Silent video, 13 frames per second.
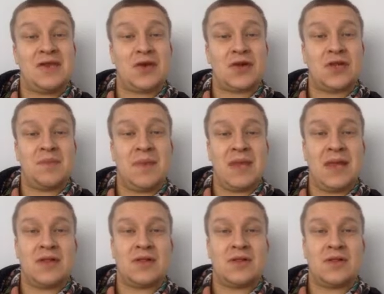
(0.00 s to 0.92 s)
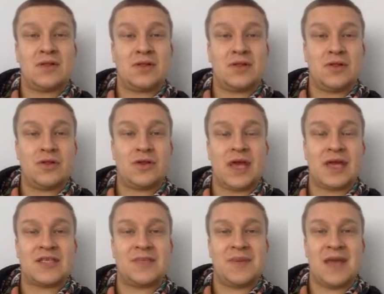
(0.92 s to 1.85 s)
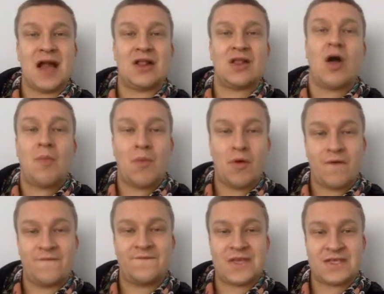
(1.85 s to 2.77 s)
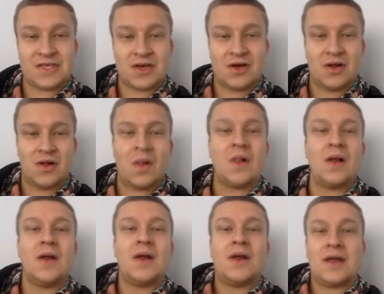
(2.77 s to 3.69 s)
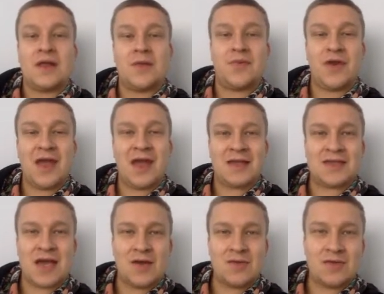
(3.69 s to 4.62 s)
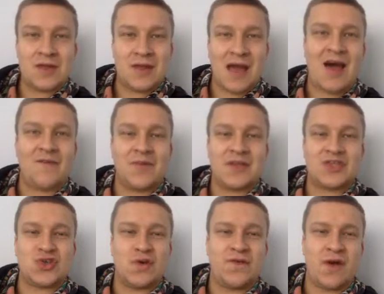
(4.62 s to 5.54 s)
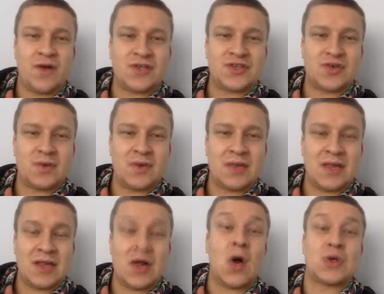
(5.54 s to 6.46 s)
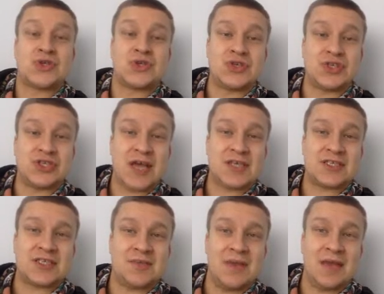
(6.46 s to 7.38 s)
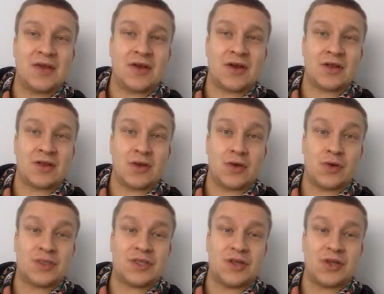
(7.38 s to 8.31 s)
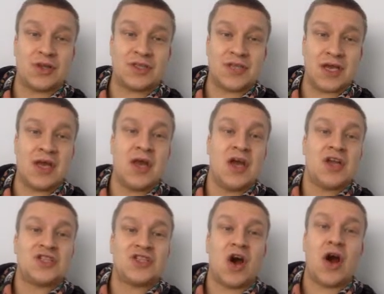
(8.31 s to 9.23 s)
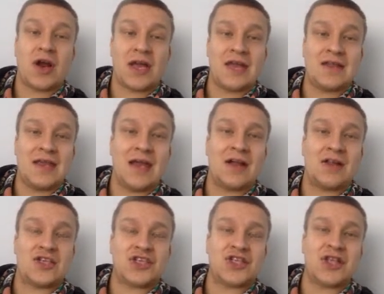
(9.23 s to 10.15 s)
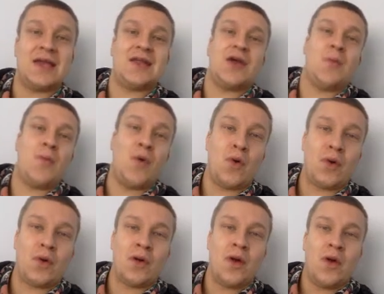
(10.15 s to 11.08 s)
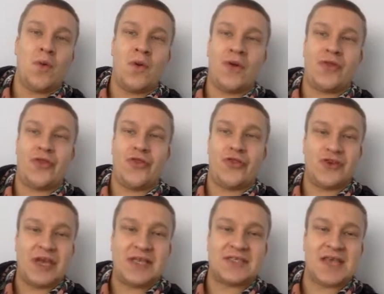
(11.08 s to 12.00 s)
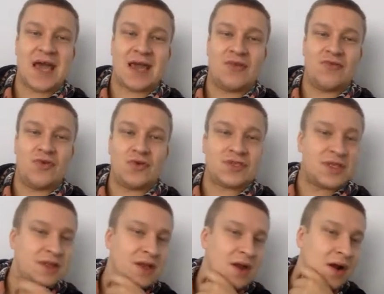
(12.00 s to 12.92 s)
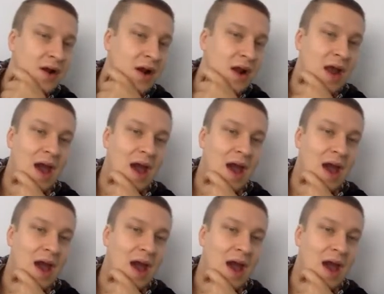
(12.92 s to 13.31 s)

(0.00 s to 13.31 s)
they're going to be looking to be a lot more physical in the breakdown than they have been so far this tournament. And it also suggests to me that they're going to look to target the English line out more with 3 second rows in there.